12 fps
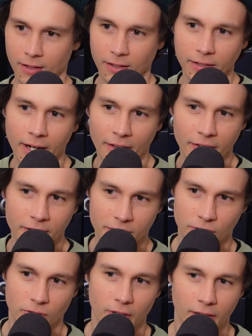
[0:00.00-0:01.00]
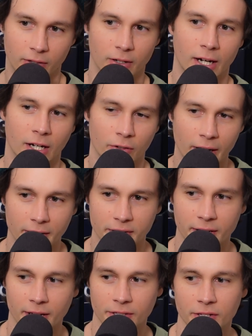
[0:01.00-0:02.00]
Yeah, I think it's uh, great to
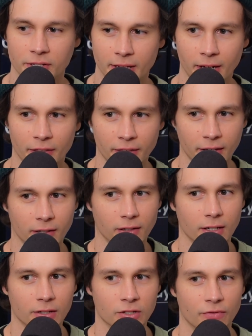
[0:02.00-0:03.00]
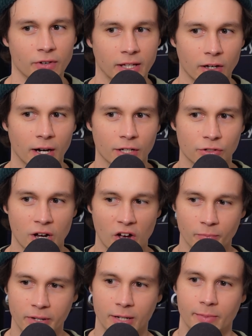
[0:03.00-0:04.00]
see, as you said. I think he's a fairly high
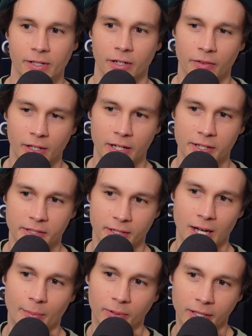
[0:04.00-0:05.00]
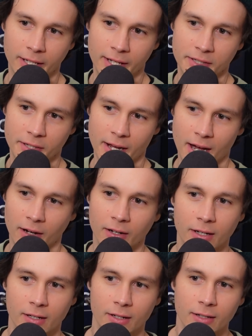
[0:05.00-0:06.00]
draft pick, been on the list a couple of years now,
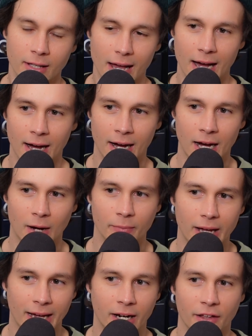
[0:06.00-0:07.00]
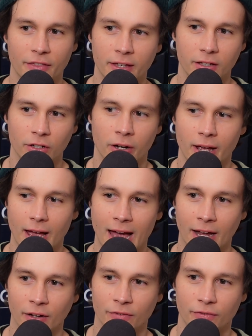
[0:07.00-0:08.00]
um, and I think you know
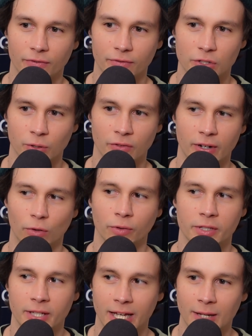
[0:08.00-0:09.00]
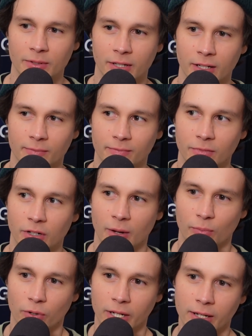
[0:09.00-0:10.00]
out of sort of all the teams that are you know
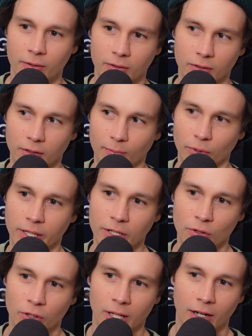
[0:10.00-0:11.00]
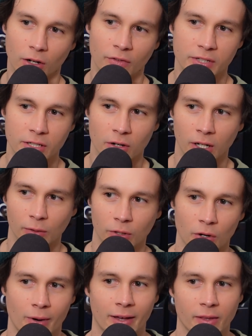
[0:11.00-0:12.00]
pretty pretty good. Like obviously
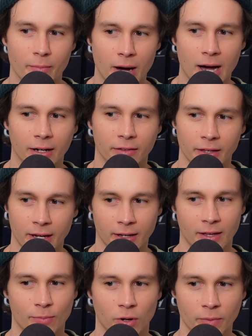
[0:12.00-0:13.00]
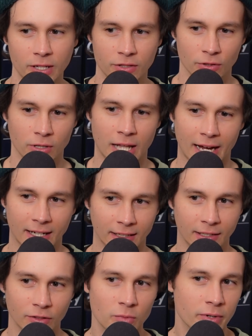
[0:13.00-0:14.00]
Collingwood around the mark there. They probably do like a
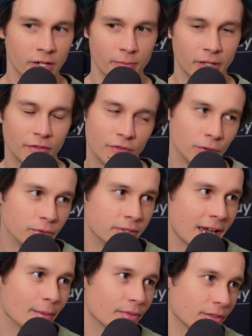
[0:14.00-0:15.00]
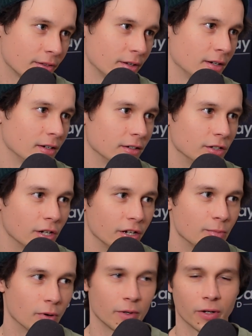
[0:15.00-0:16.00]
little bit of midfield depth you know,
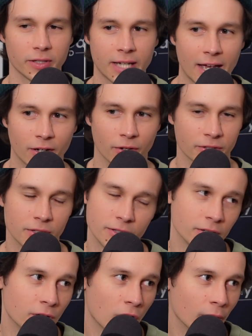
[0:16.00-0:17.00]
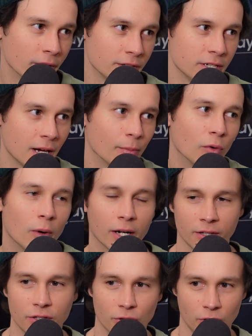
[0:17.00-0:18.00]
you probably got Daicos and De as your number
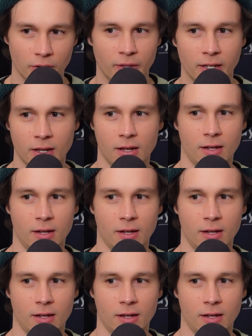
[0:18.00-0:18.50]
one and two, and then